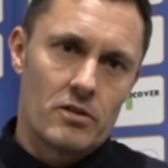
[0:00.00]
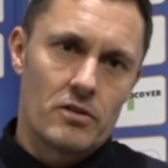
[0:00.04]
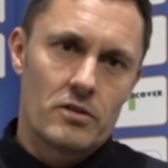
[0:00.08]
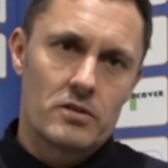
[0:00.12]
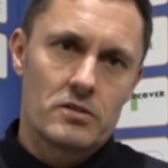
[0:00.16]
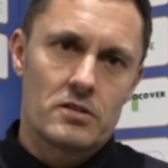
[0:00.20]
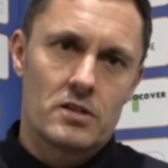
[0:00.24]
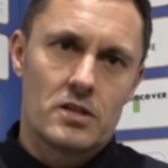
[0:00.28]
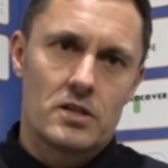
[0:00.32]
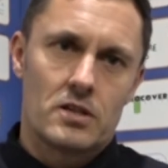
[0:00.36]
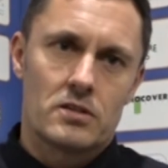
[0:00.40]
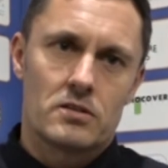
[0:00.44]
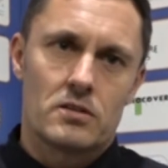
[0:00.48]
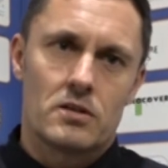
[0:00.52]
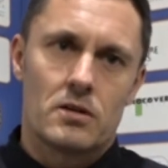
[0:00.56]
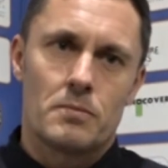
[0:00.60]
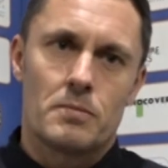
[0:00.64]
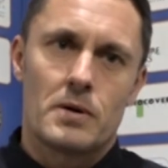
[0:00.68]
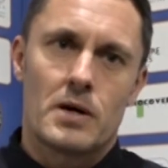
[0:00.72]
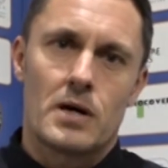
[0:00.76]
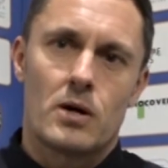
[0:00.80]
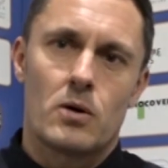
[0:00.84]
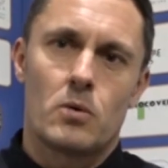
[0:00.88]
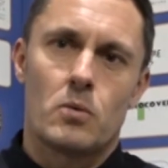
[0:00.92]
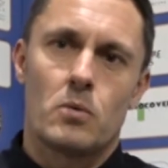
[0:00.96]
in the season
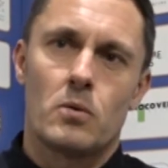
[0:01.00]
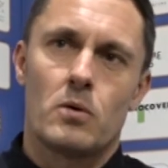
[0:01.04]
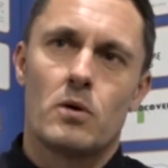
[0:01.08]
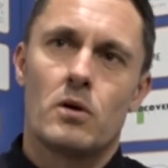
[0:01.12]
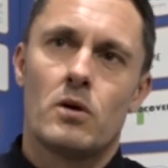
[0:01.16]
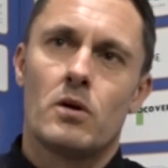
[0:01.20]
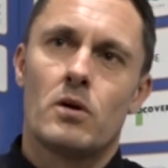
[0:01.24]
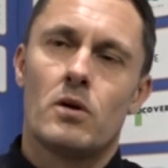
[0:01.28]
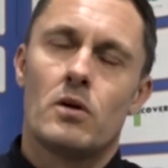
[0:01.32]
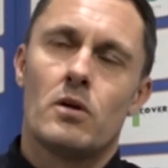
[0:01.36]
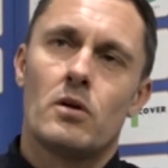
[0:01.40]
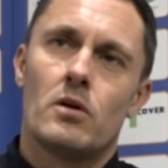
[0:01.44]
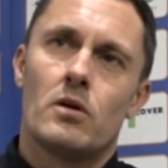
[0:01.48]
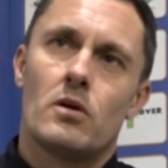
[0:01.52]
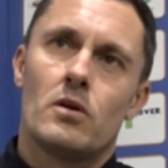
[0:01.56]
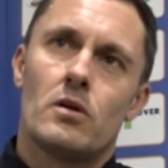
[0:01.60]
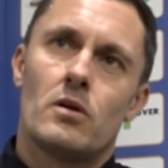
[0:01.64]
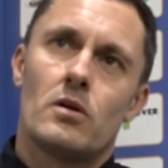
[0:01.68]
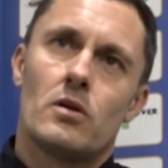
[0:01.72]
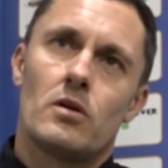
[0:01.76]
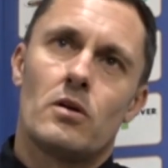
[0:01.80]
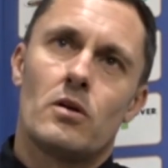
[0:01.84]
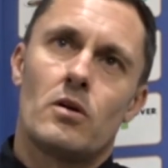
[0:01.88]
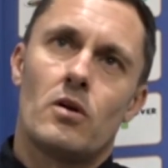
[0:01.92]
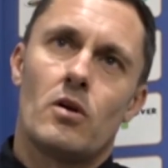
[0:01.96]
about
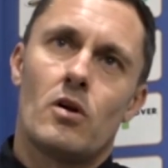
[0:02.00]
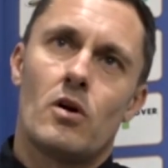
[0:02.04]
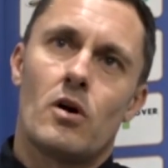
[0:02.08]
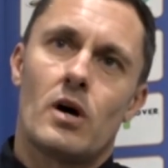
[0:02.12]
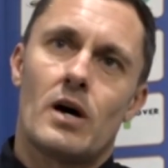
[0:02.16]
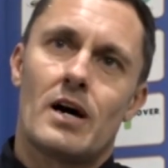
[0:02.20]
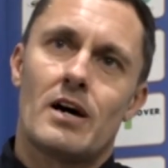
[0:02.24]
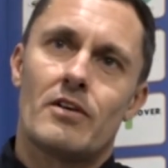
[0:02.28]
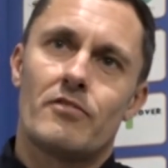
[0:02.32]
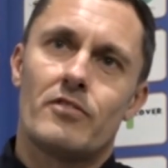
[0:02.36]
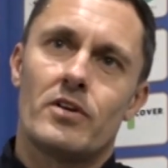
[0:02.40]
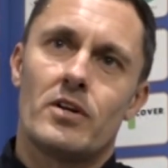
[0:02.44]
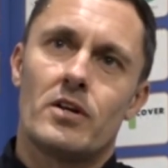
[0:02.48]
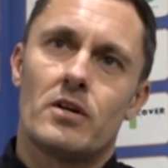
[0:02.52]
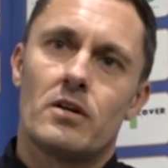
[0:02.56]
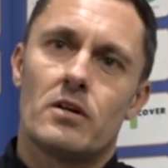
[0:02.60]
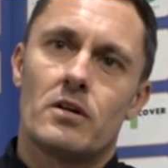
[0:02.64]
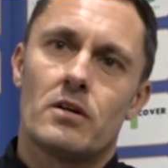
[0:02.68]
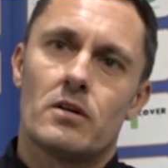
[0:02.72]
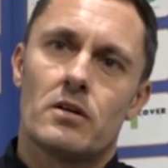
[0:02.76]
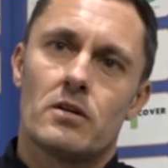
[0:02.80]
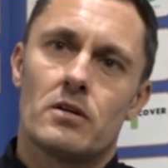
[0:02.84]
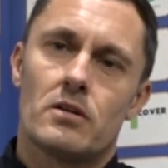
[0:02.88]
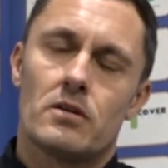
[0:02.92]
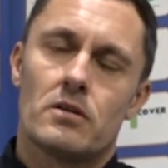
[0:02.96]
not
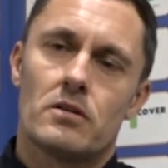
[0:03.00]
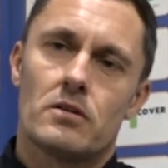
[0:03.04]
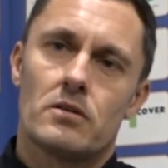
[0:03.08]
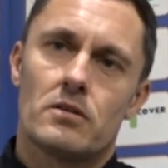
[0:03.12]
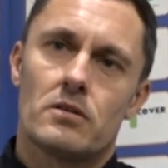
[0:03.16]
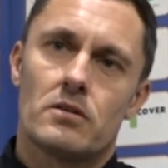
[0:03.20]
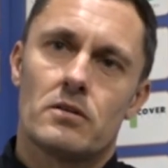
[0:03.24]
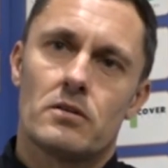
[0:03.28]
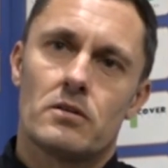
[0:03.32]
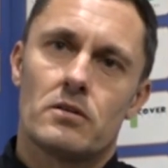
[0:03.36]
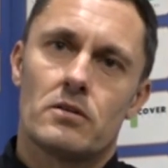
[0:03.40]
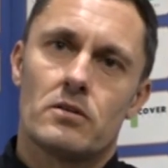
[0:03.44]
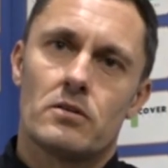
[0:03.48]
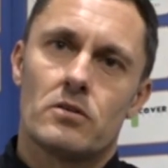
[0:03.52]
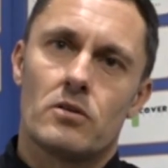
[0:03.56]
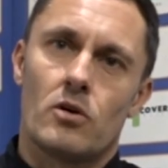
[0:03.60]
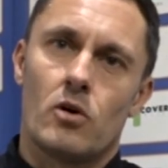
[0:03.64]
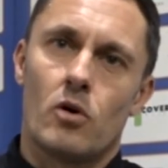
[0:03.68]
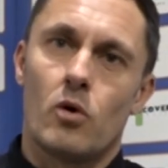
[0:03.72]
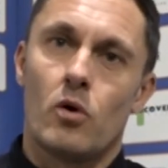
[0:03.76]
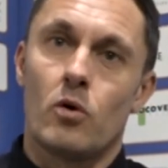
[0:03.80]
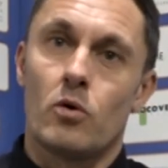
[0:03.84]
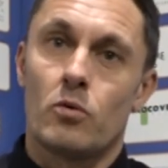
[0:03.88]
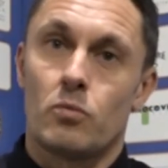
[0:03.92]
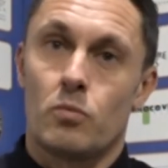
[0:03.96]
having,
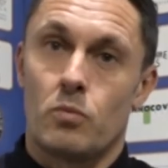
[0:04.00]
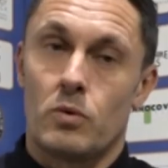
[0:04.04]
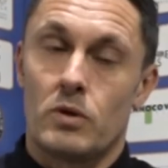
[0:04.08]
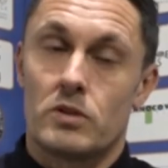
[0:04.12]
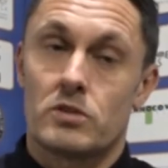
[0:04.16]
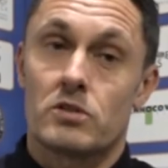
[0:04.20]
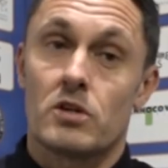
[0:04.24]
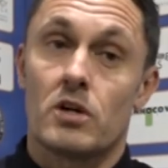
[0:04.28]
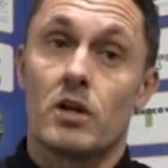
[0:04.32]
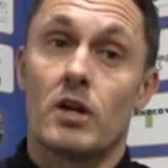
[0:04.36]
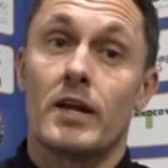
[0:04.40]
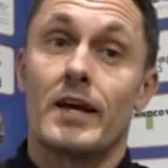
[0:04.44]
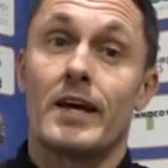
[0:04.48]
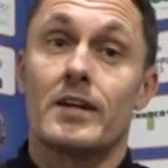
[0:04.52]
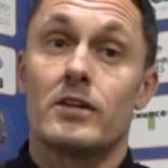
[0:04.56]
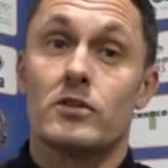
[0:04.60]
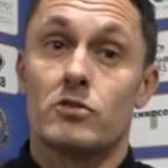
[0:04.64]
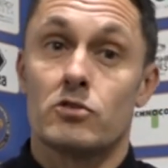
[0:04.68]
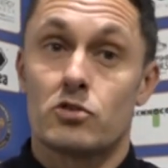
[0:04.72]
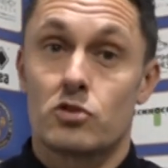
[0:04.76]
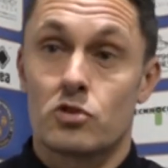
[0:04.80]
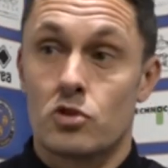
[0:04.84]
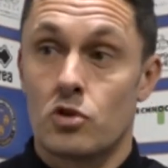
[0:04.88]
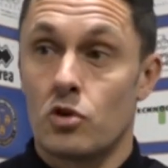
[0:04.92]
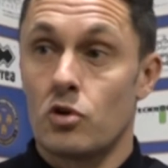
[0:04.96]
or we certainly
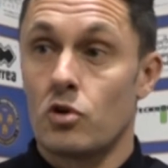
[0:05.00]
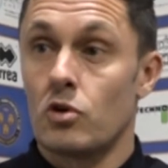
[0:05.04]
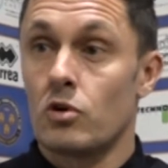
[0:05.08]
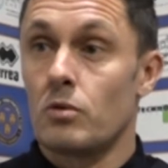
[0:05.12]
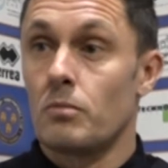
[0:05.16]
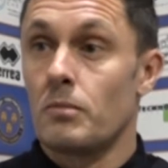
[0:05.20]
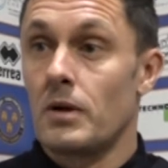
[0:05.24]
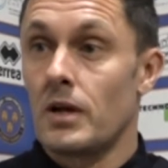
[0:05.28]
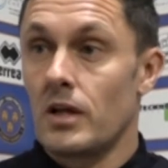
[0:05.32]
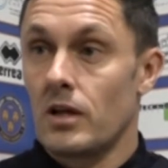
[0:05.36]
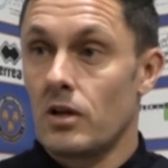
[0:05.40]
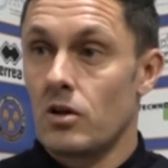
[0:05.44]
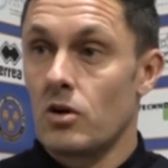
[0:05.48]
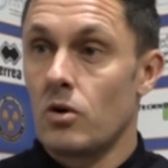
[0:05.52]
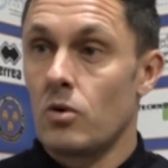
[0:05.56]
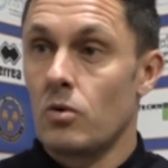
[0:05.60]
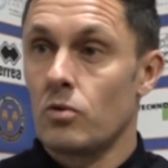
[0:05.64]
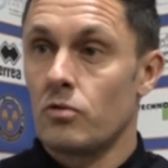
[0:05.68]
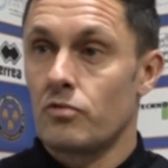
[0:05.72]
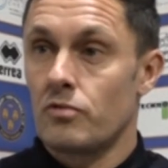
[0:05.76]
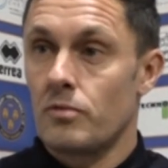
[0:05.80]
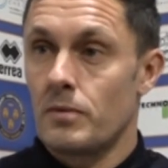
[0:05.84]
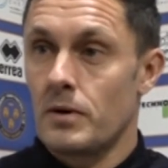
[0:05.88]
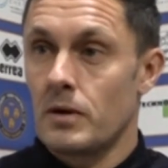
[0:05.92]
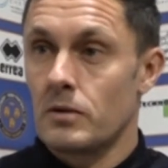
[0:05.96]
hadn't scored many
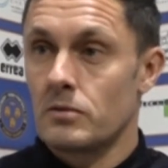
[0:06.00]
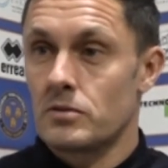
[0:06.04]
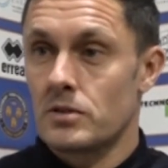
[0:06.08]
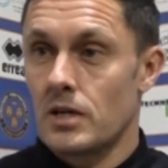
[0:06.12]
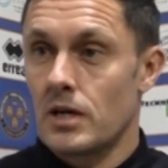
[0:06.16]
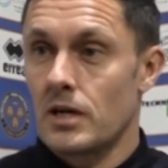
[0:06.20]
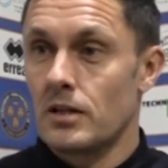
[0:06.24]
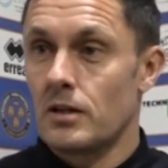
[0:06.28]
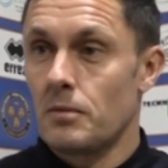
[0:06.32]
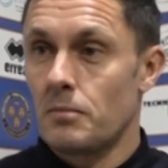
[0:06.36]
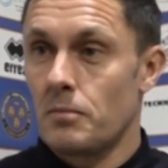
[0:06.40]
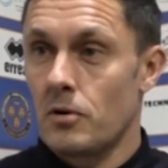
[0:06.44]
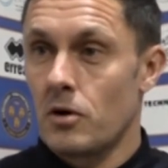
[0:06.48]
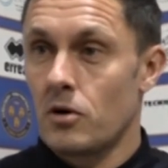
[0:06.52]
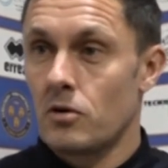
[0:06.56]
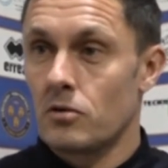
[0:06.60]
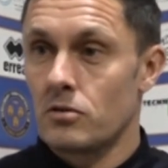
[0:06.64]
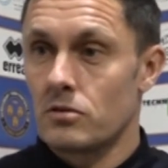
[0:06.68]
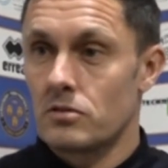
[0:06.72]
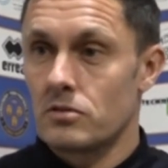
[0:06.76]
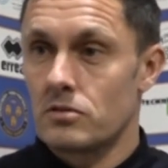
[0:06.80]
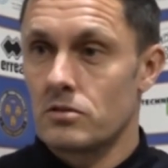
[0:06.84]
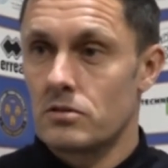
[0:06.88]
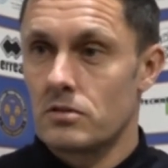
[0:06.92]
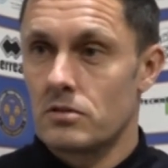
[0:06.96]
goals from outside the
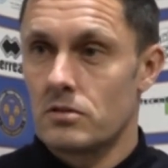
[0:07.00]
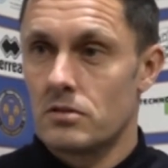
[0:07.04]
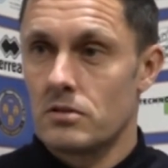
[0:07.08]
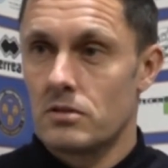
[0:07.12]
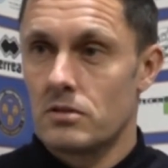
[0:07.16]
box.